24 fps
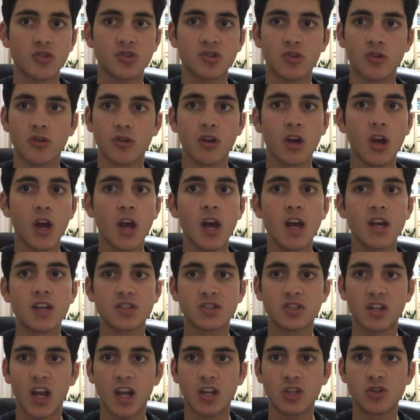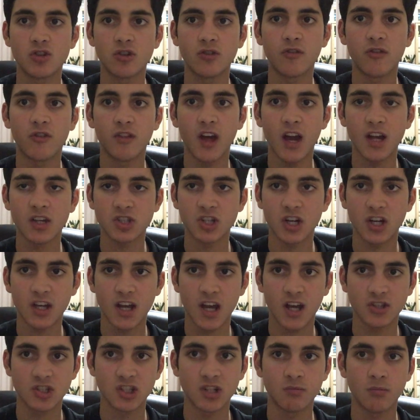So stay tuned for that. Check
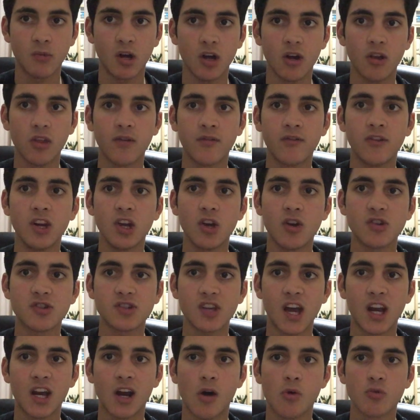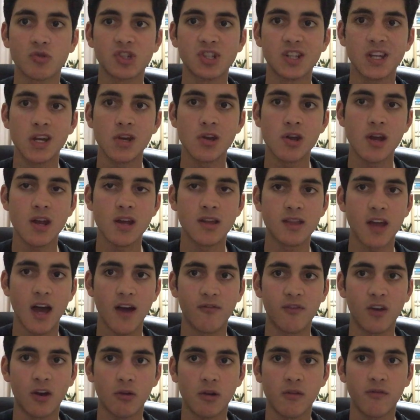out some of my other videos, and I will see you in
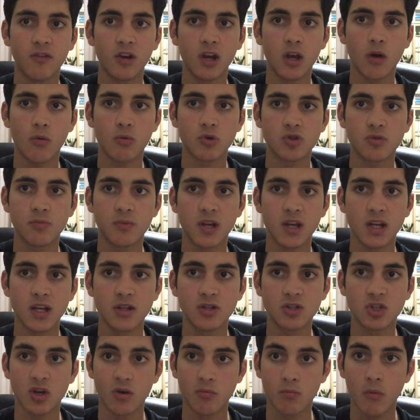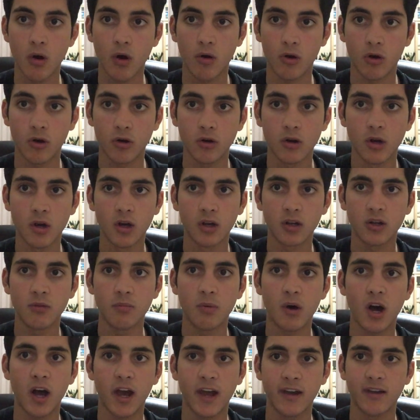that very video, which will be tomorrow.
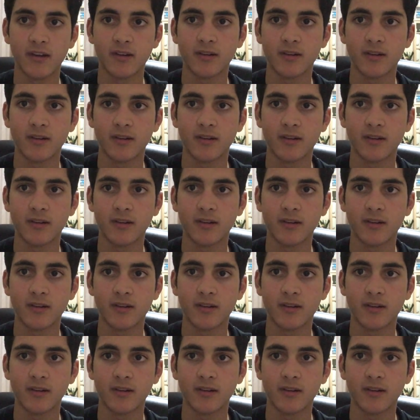Goodbye.